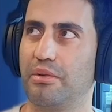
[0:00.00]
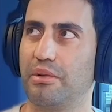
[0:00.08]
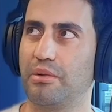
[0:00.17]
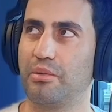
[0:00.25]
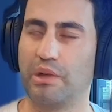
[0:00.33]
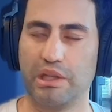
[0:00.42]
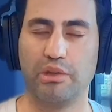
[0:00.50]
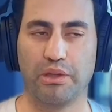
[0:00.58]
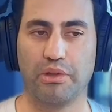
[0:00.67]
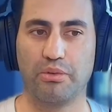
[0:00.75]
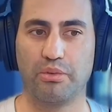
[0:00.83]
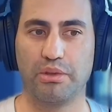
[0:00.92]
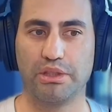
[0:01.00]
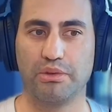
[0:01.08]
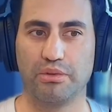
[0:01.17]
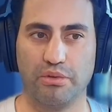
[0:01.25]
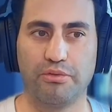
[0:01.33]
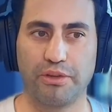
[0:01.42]
when
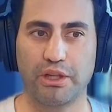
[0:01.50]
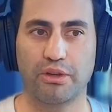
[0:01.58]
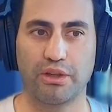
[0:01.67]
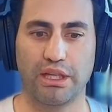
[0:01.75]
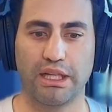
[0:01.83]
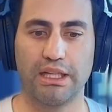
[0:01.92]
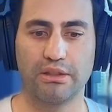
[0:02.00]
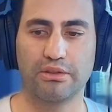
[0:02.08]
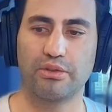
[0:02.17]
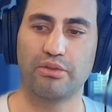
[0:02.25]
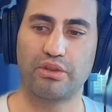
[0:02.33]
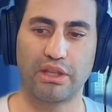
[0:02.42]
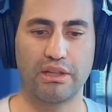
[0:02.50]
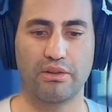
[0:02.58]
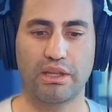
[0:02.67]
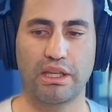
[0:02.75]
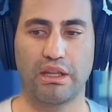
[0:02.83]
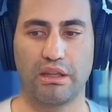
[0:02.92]
you figured it out, you said,
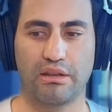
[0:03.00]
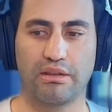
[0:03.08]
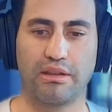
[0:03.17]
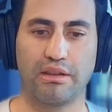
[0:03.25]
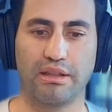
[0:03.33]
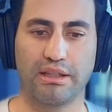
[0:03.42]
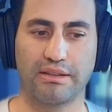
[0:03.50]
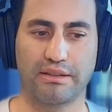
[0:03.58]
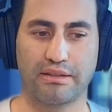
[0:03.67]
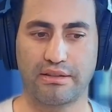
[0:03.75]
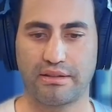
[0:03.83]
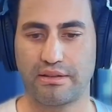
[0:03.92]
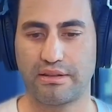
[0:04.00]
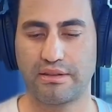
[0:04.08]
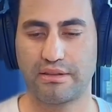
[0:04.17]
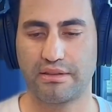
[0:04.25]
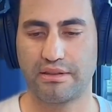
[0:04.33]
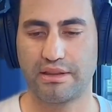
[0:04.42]
okay, this
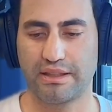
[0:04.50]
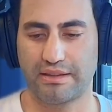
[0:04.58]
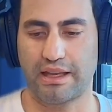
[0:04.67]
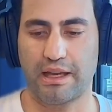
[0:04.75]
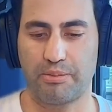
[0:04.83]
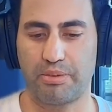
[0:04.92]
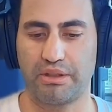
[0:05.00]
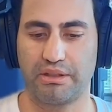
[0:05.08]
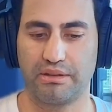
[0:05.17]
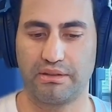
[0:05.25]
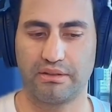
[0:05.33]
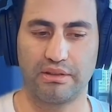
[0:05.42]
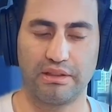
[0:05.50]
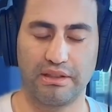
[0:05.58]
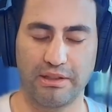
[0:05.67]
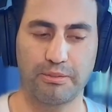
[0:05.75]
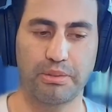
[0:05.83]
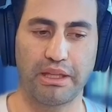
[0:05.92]
happened in
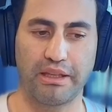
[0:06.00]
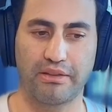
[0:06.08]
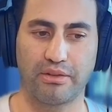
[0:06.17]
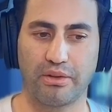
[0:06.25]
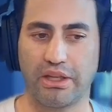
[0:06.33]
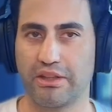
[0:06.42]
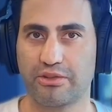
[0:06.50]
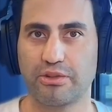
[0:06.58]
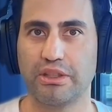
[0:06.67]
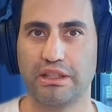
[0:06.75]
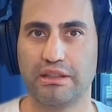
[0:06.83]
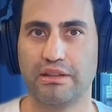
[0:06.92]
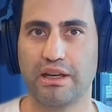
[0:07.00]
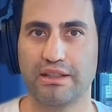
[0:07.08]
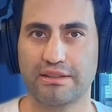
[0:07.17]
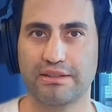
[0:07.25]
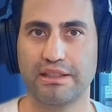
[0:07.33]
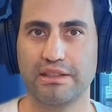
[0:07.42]
this place. So history
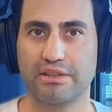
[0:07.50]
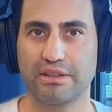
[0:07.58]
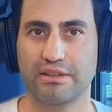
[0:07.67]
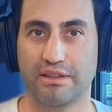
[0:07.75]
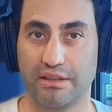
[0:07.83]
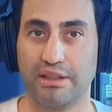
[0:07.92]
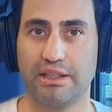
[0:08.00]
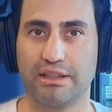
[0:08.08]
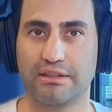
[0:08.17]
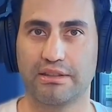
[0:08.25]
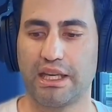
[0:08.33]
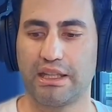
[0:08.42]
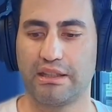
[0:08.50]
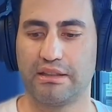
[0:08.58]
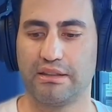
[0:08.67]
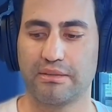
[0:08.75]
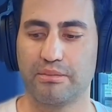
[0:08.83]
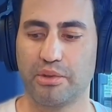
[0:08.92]
does teach us a lot.
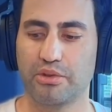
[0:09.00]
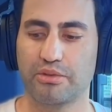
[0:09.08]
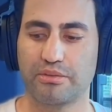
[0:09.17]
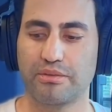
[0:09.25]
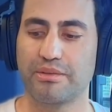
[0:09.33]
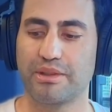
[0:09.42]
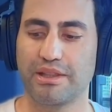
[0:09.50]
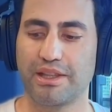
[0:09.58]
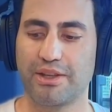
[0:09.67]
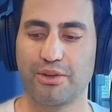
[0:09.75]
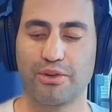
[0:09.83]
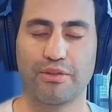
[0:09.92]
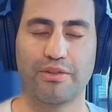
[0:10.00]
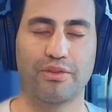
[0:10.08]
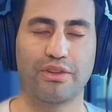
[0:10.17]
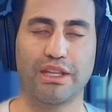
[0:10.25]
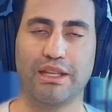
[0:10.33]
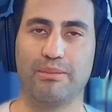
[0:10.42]
And I don't know if you've
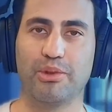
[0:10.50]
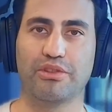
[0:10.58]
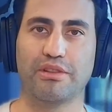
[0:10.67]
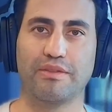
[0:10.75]
seen most